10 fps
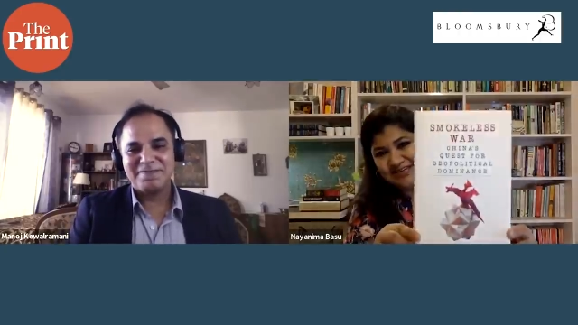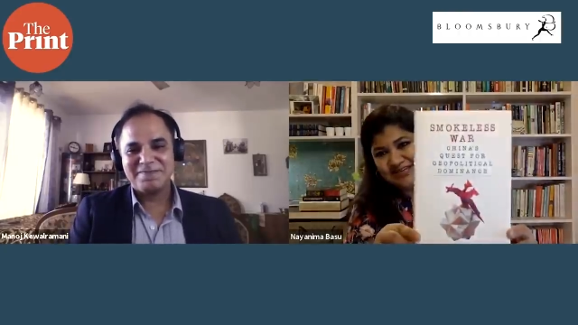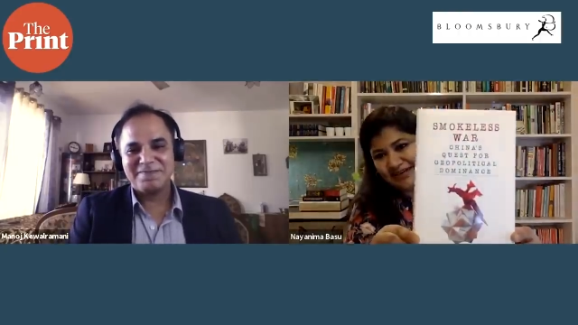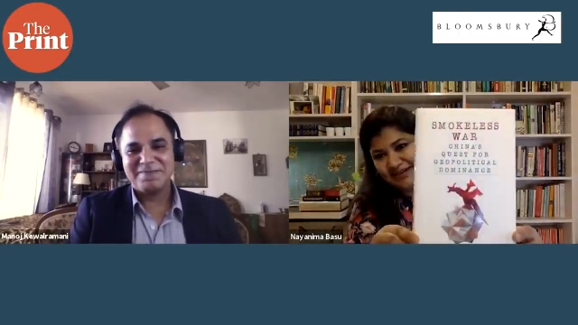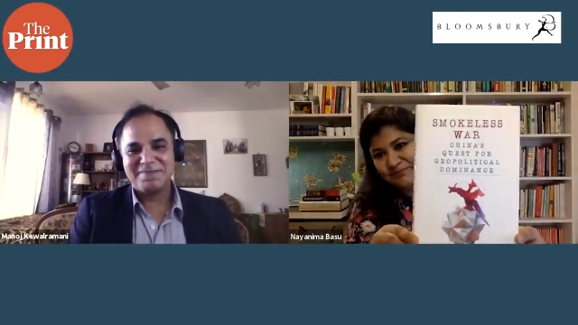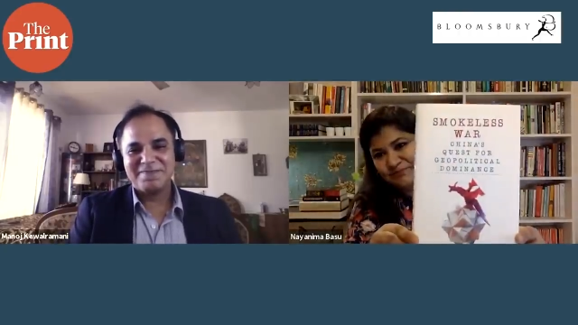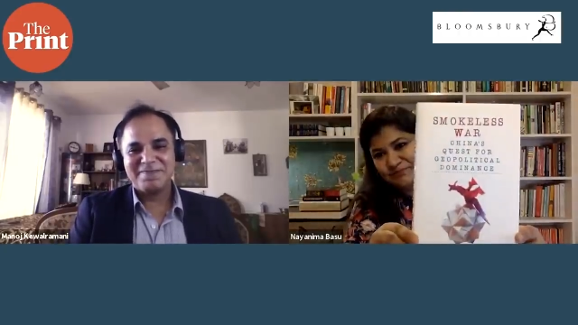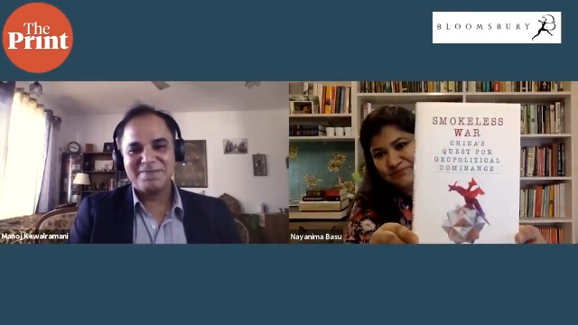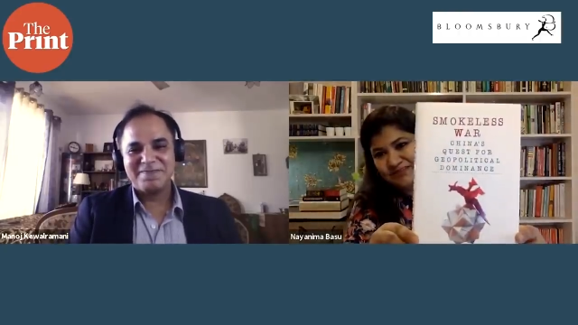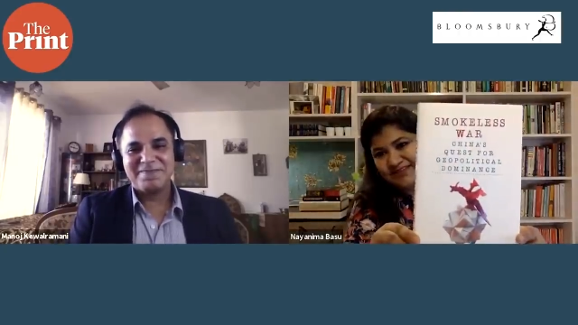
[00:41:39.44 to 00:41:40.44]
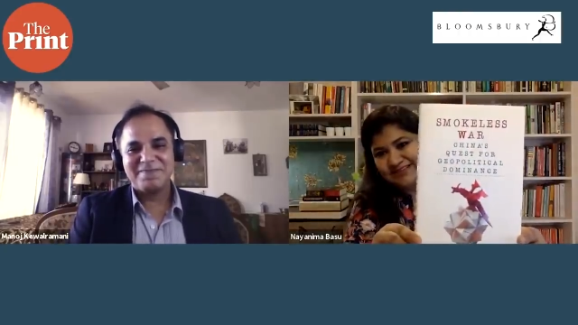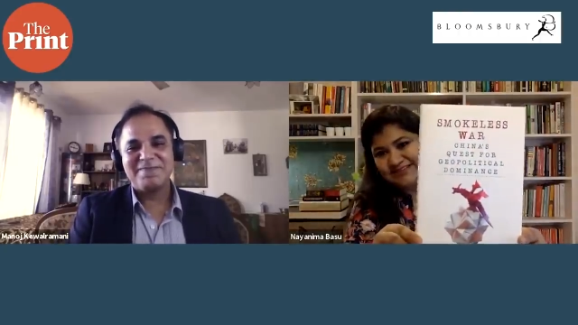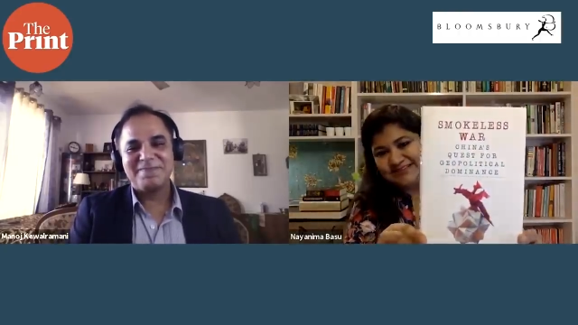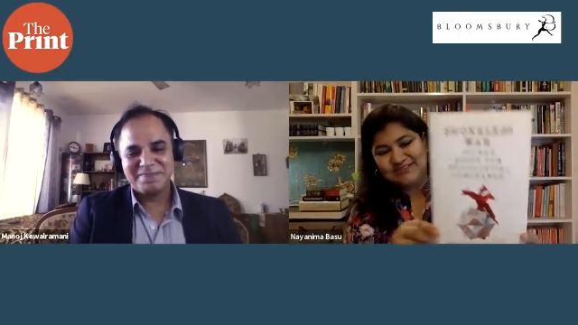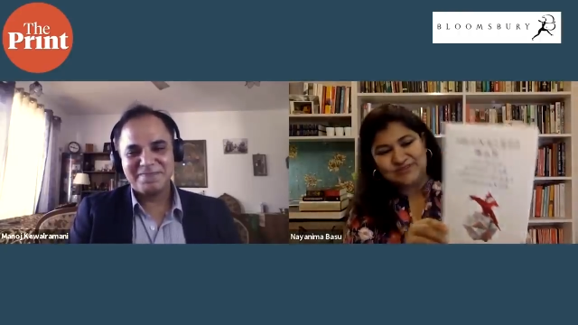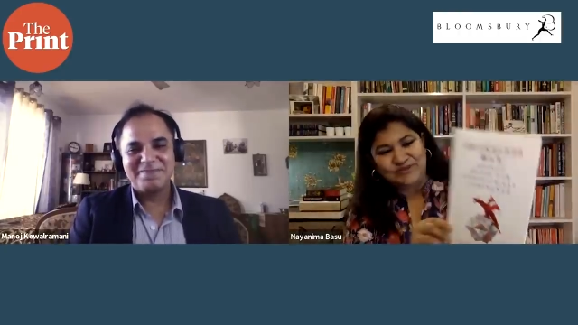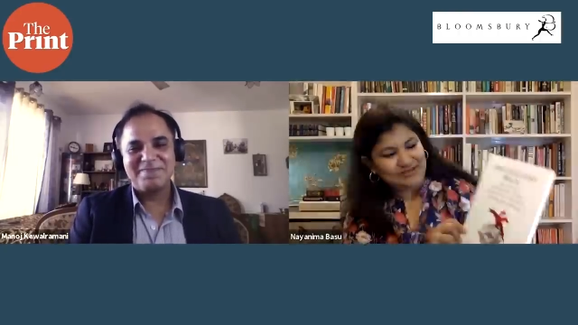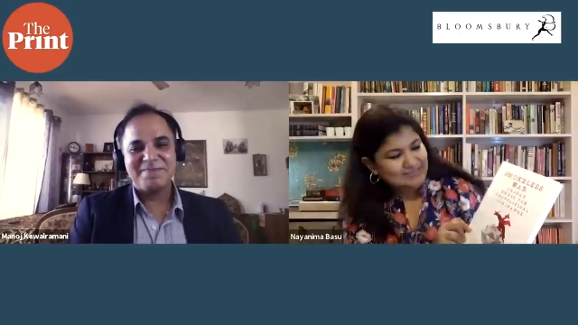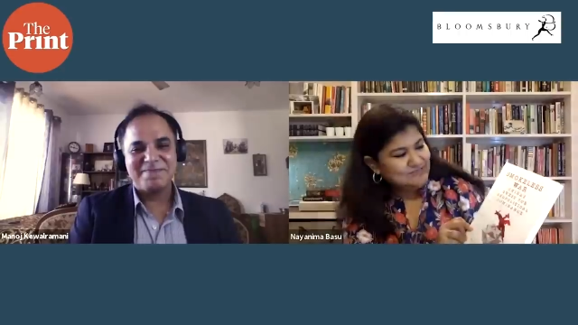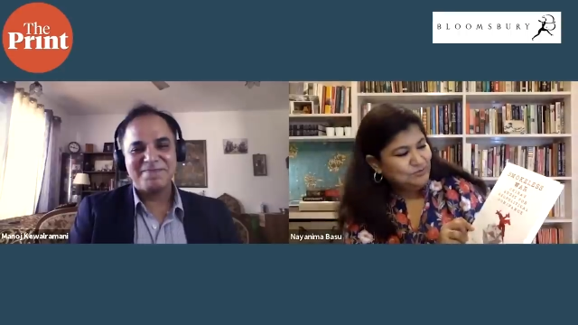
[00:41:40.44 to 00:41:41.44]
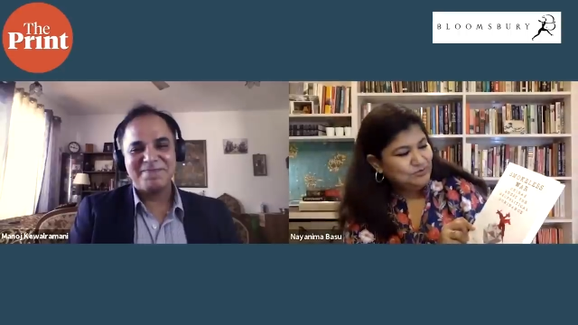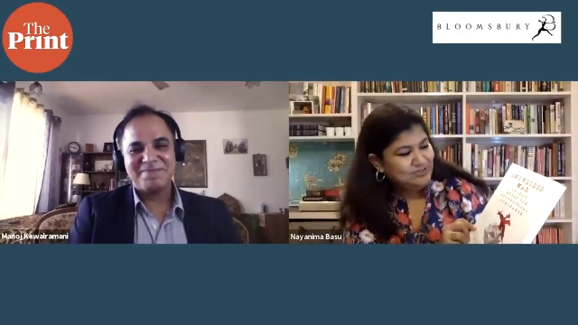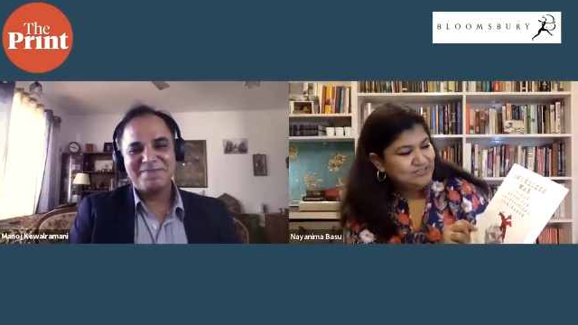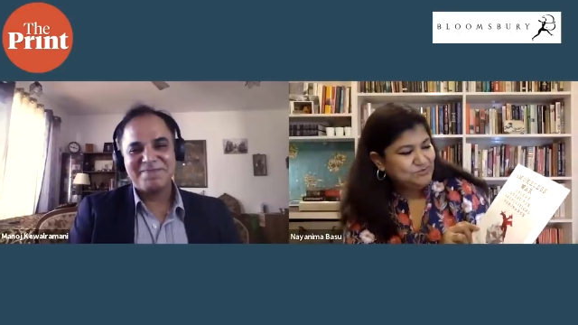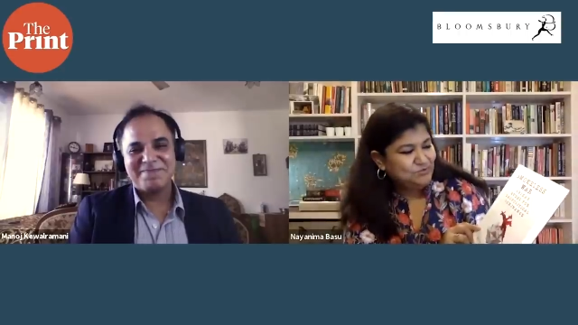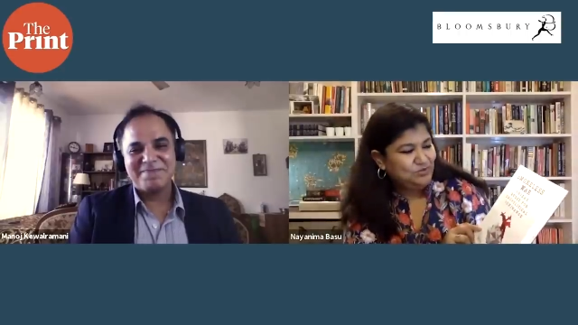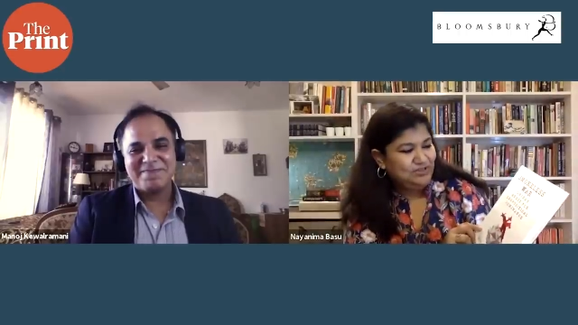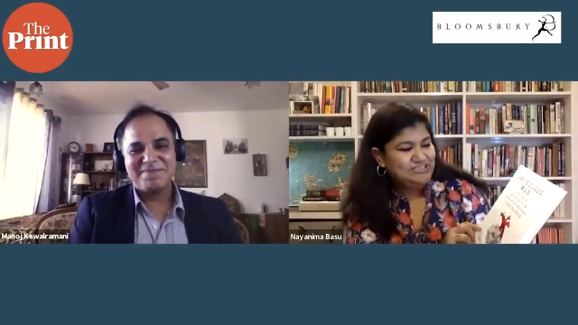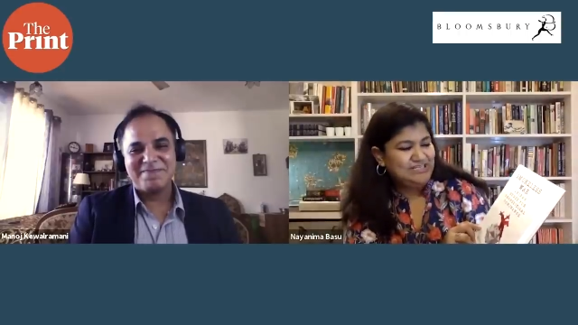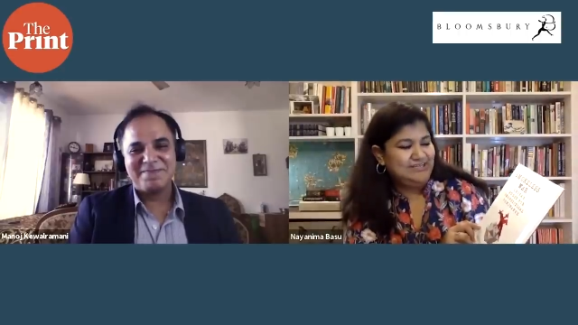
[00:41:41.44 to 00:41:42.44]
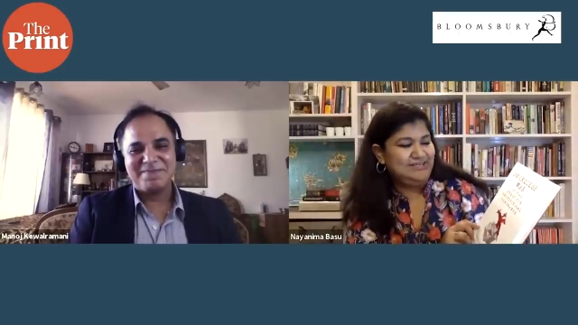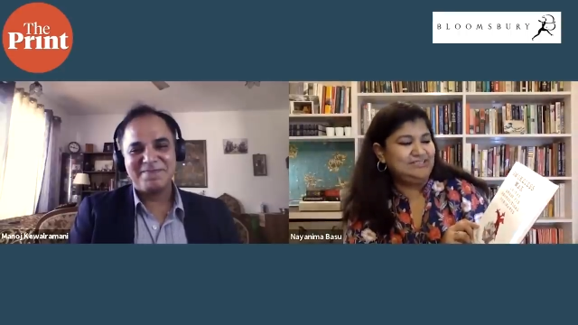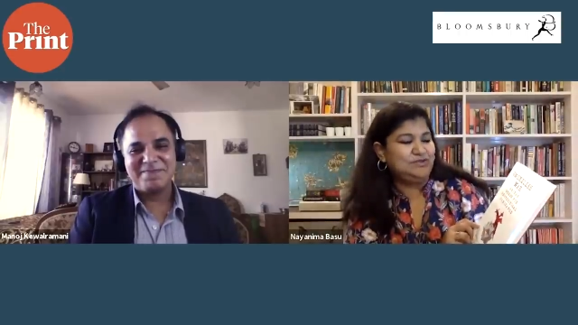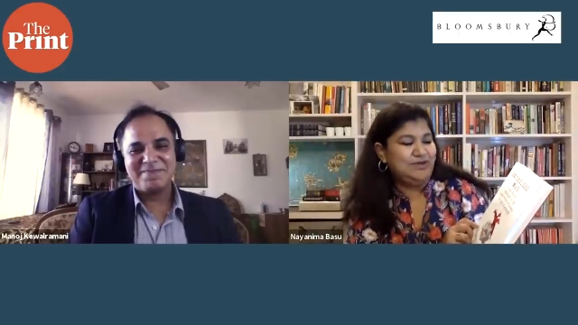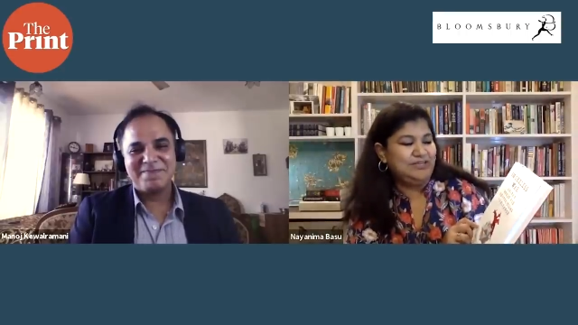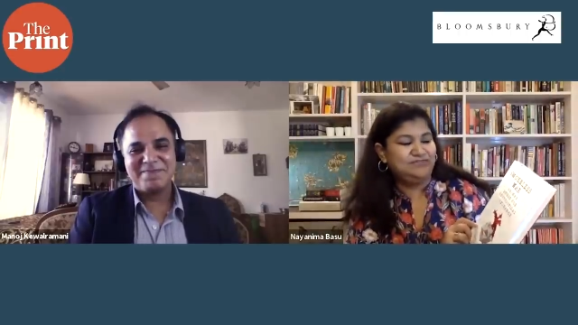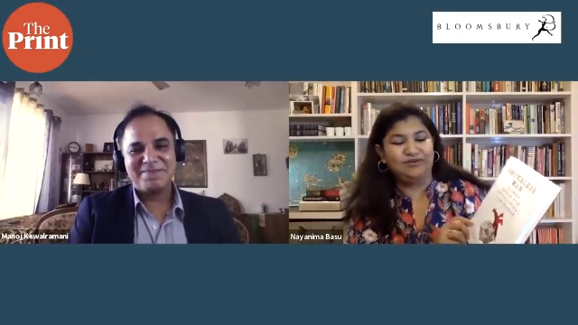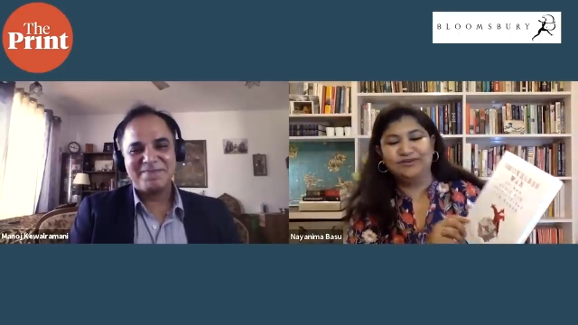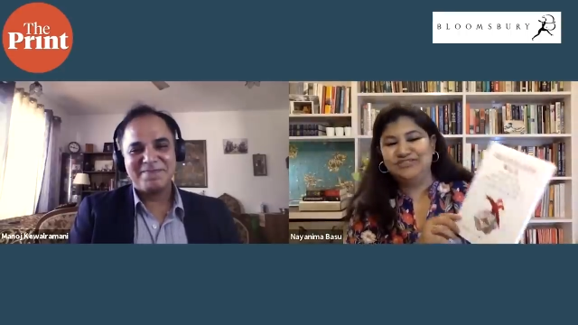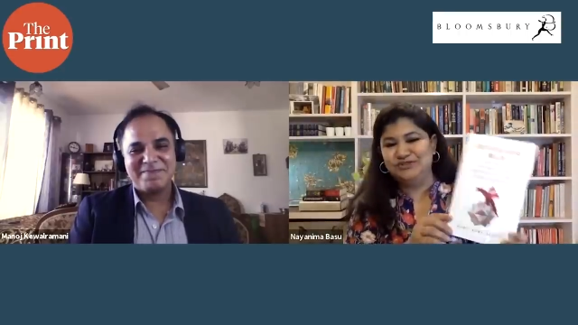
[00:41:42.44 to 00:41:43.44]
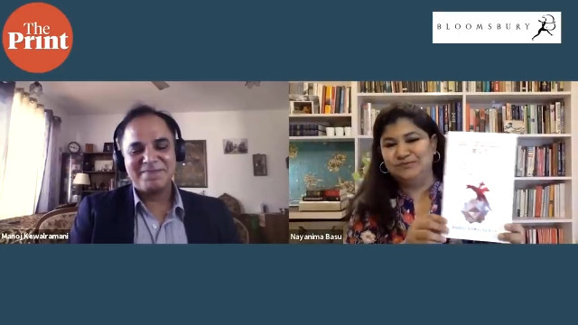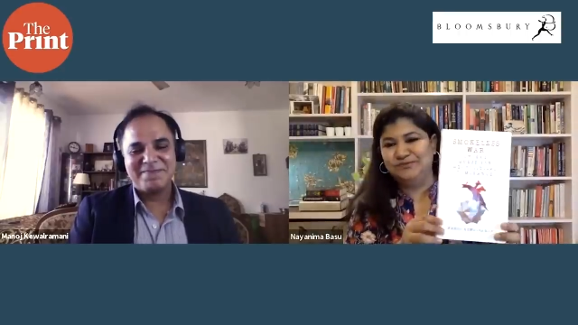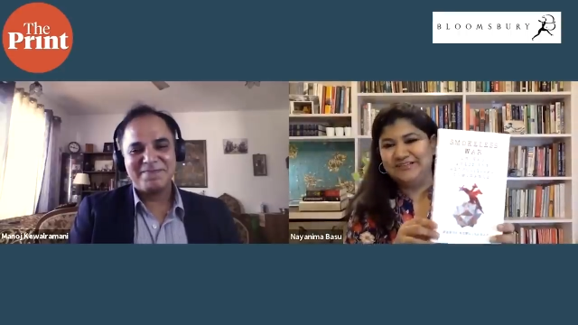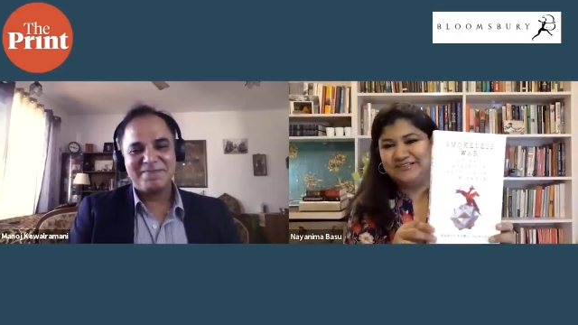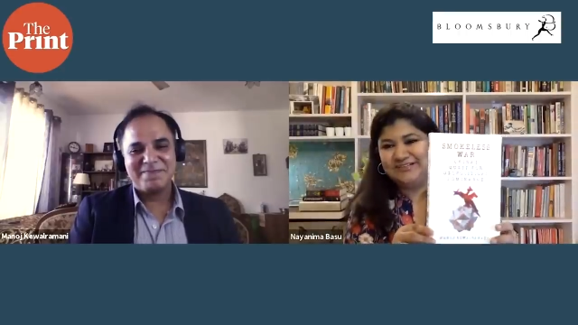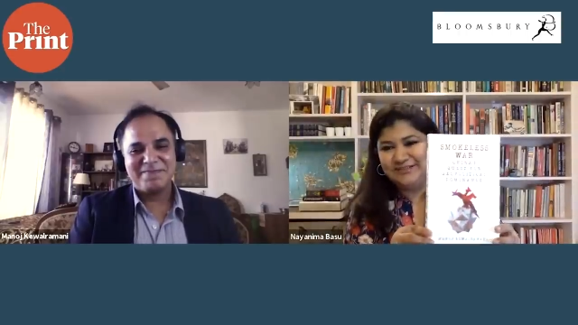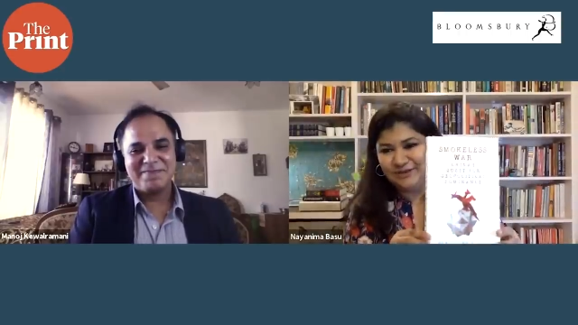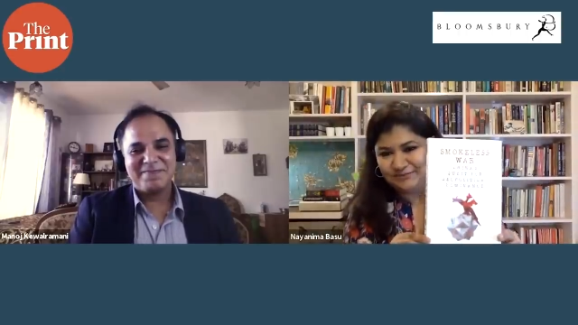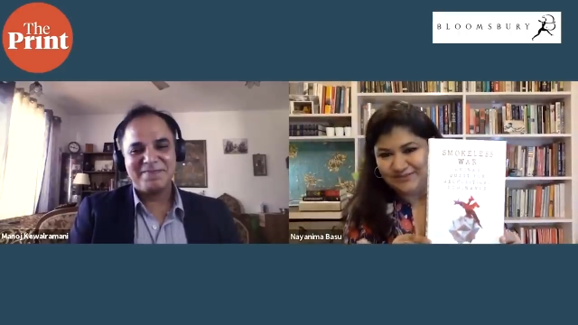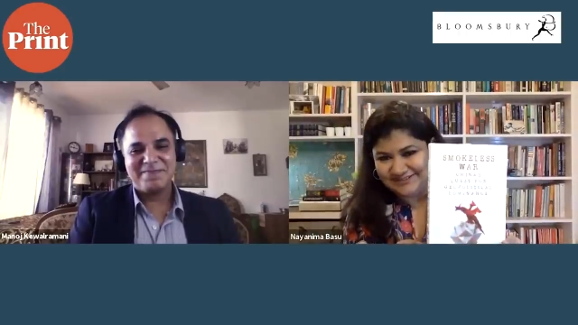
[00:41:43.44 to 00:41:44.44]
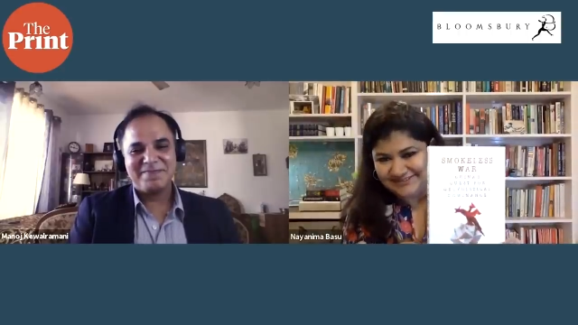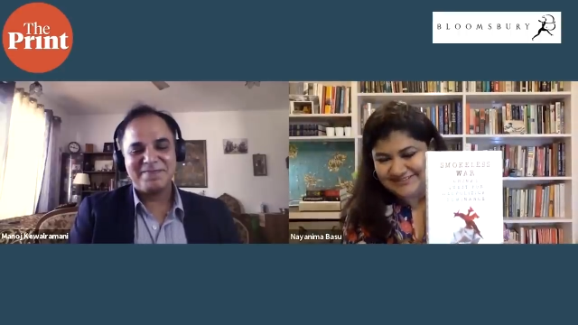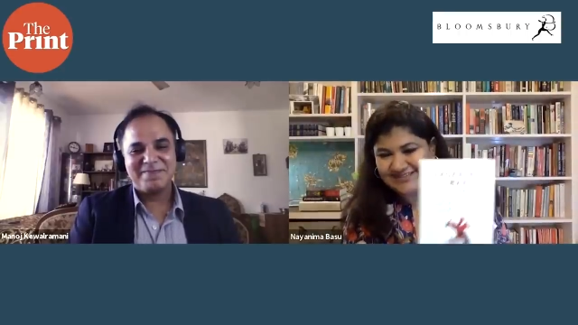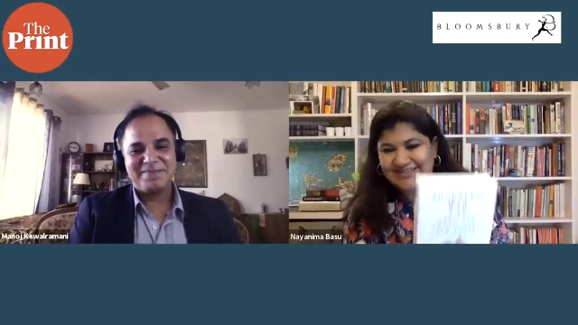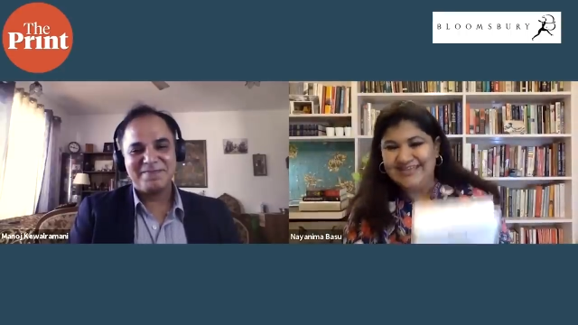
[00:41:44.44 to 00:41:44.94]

Speaker 1: again. This is called The Smokeless War, China's Quest for Geopolitical Dominance.